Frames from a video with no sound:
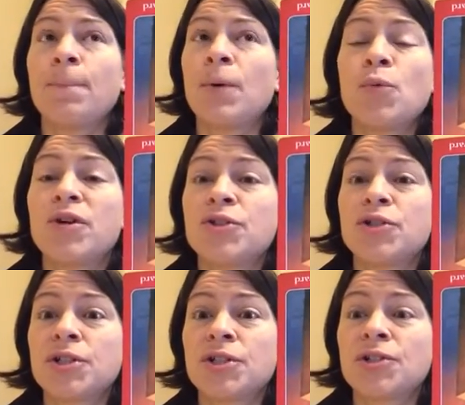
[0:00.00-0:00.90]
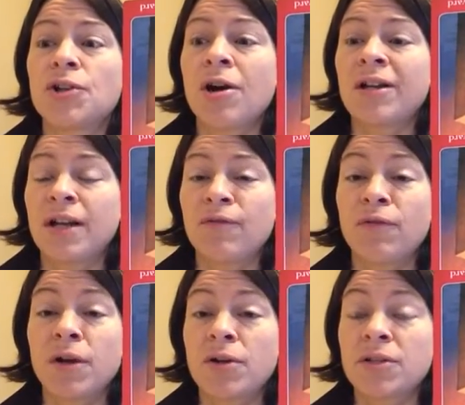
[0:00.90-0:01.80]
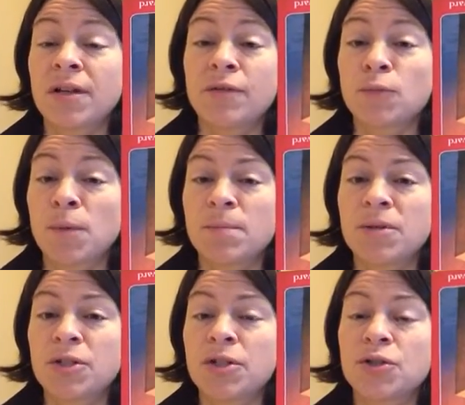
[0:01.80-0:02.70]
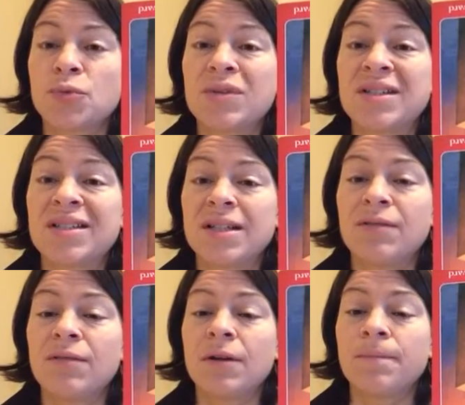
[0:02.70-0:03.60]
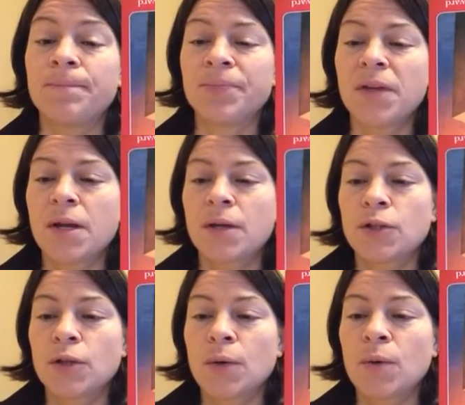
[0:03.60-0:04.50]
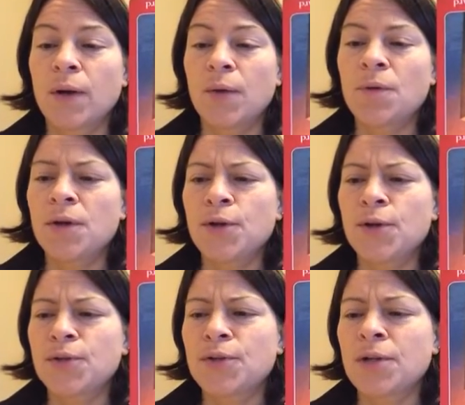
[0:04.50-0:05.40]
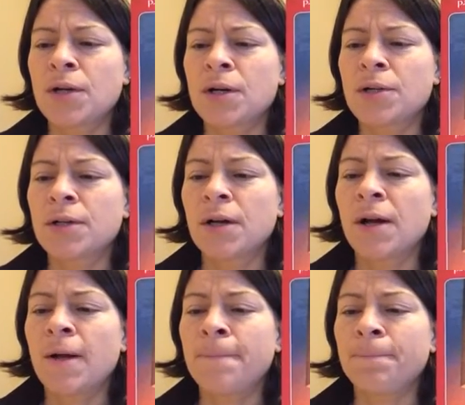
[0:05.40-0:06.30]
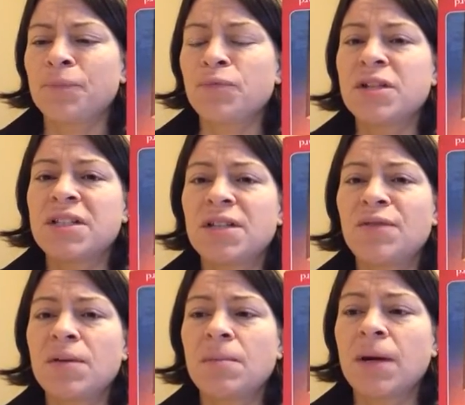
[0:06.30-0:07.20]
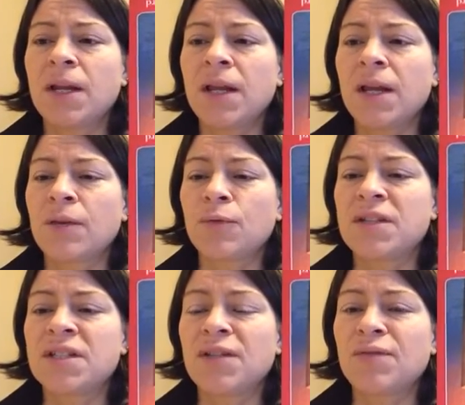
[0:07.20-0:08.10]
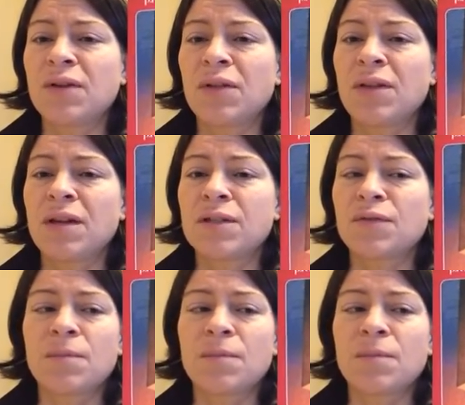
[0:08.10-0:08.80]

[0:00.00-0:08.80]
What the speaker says: but we're just not giving ourselves permission to receive them. So I want you to start receiving money and receiving things